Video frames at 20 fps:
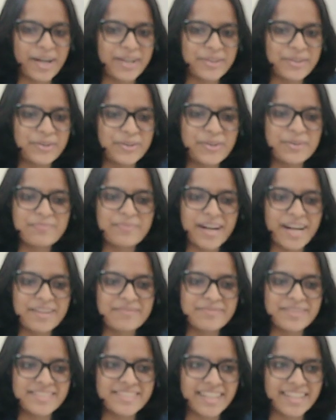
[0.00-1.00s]
hope I have
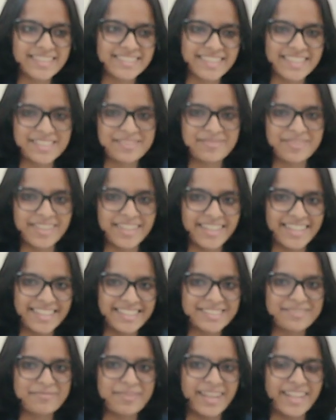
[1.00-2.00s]
been successful in
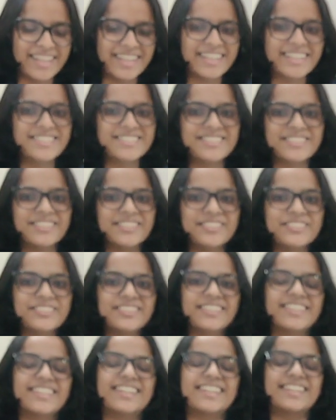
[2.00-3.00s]
explaining it to you.
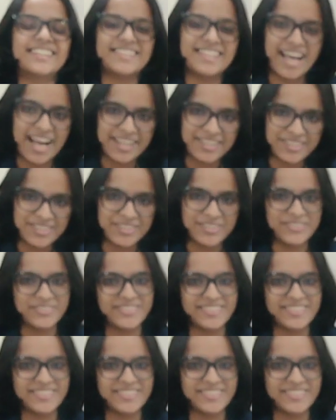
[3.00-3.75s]
Thank you.